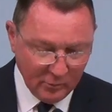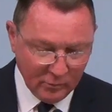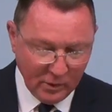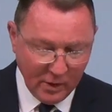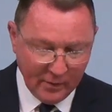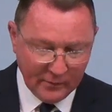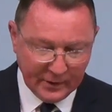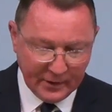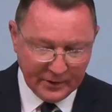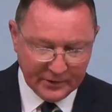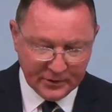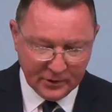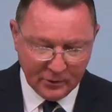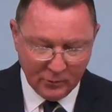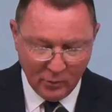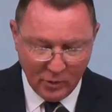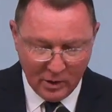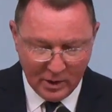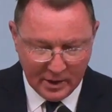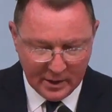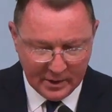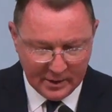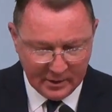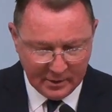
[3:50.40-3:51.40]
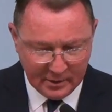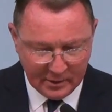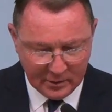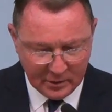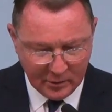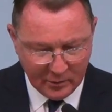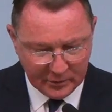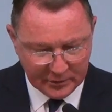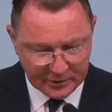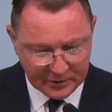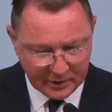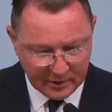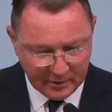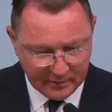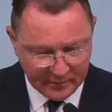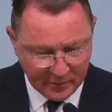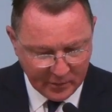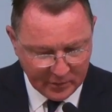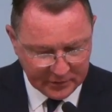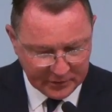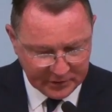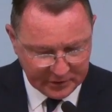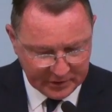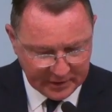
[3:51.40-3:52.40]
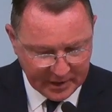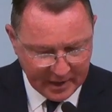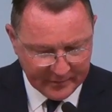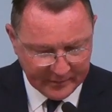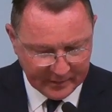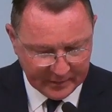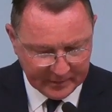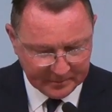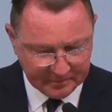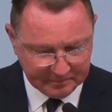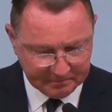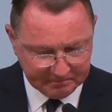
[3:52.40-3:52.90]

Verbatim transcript: Revelation 1, notice there verse 7.